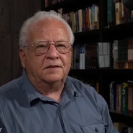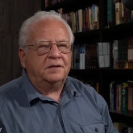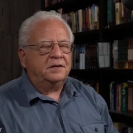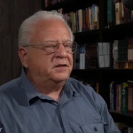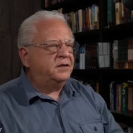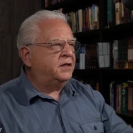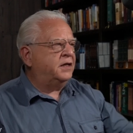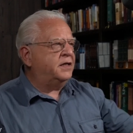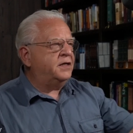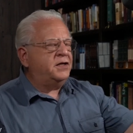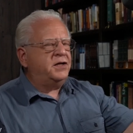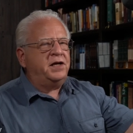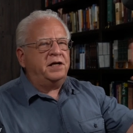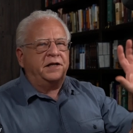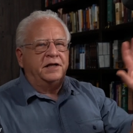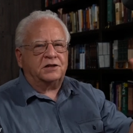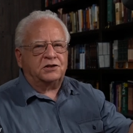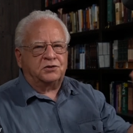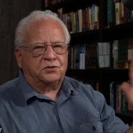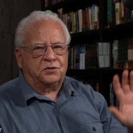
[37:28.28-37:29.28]
You didn't need
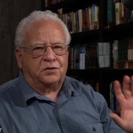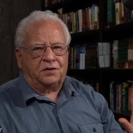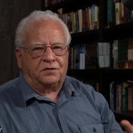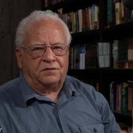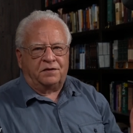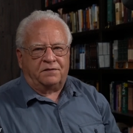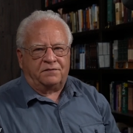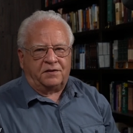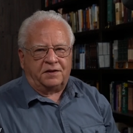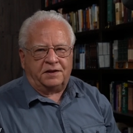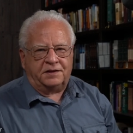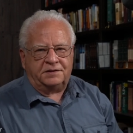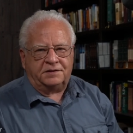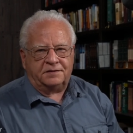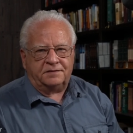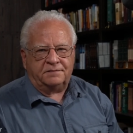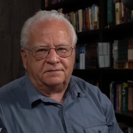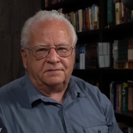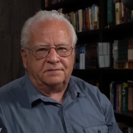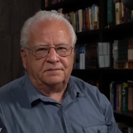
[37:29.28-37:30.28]
external revelation.
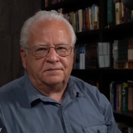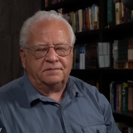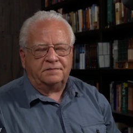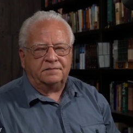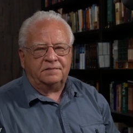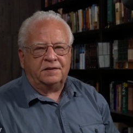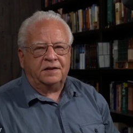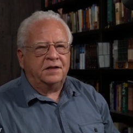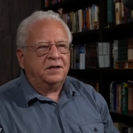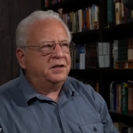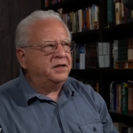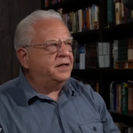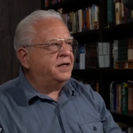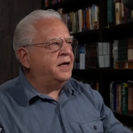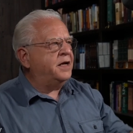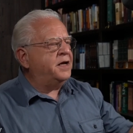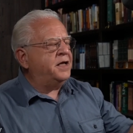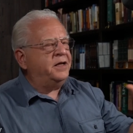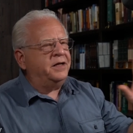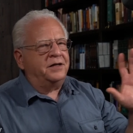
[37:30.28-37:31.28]
You
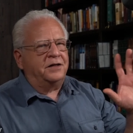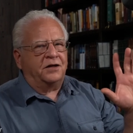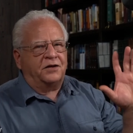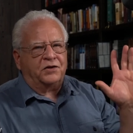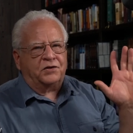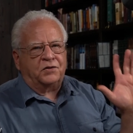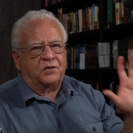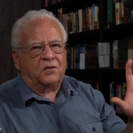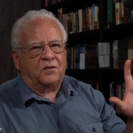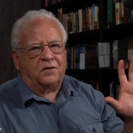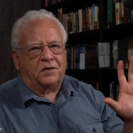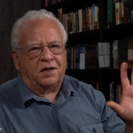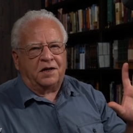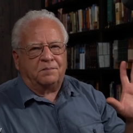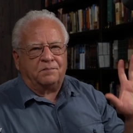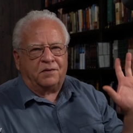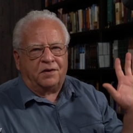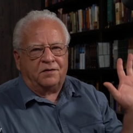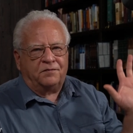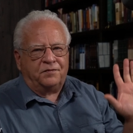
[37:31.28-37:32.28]
didn't need an authority
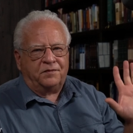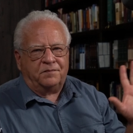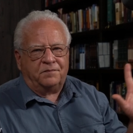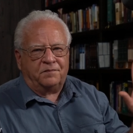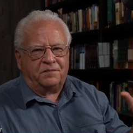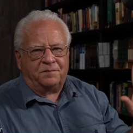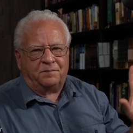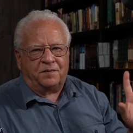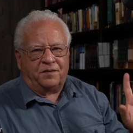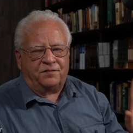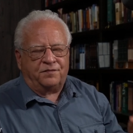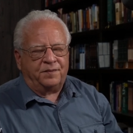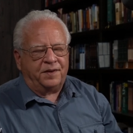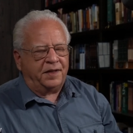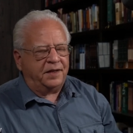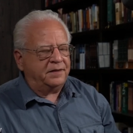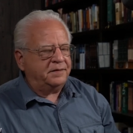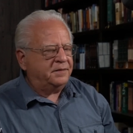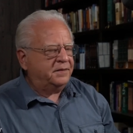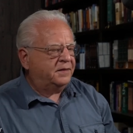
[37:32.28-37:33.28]
above above
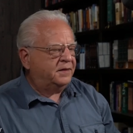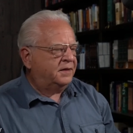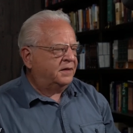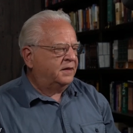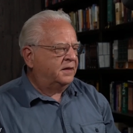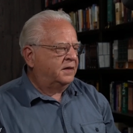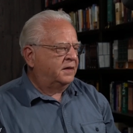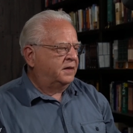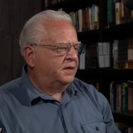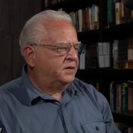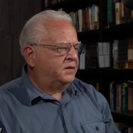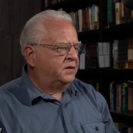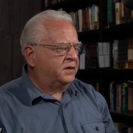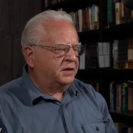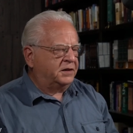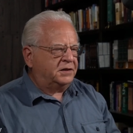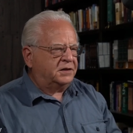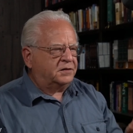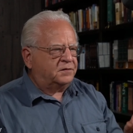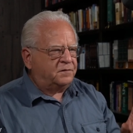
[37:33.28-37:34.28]
man. You
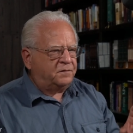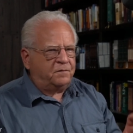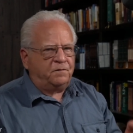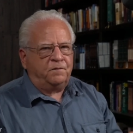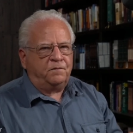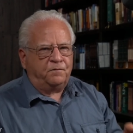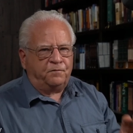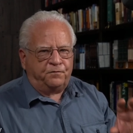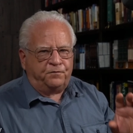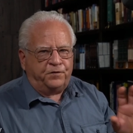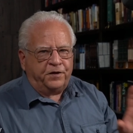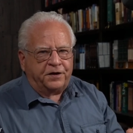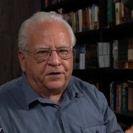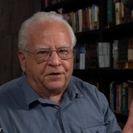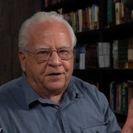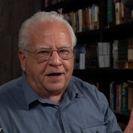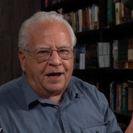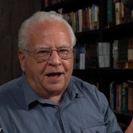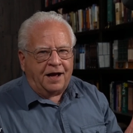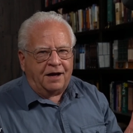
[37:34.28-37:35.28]
could just figure
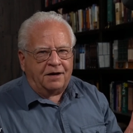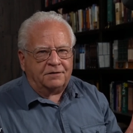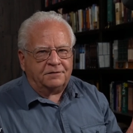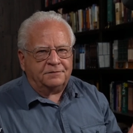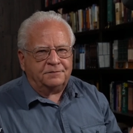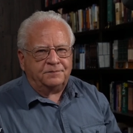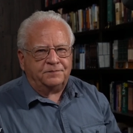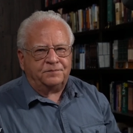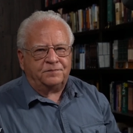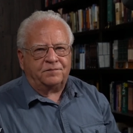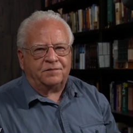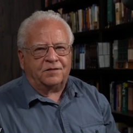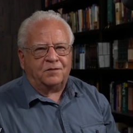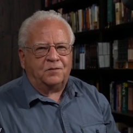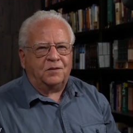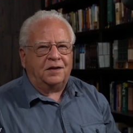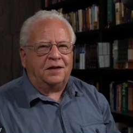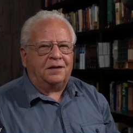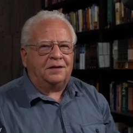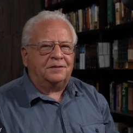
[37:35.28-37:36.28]
it out.
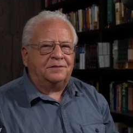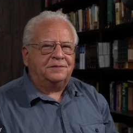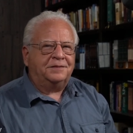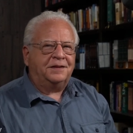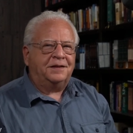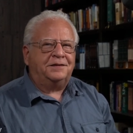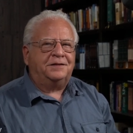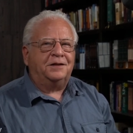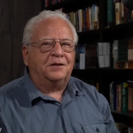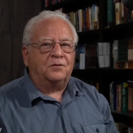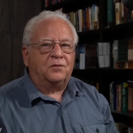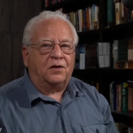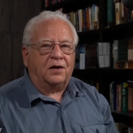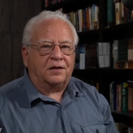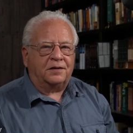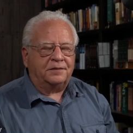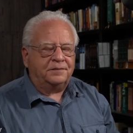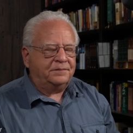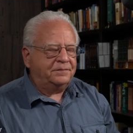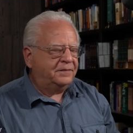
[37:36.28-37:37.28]
Well, it didn't
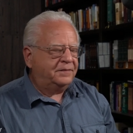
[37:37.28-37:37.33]
work.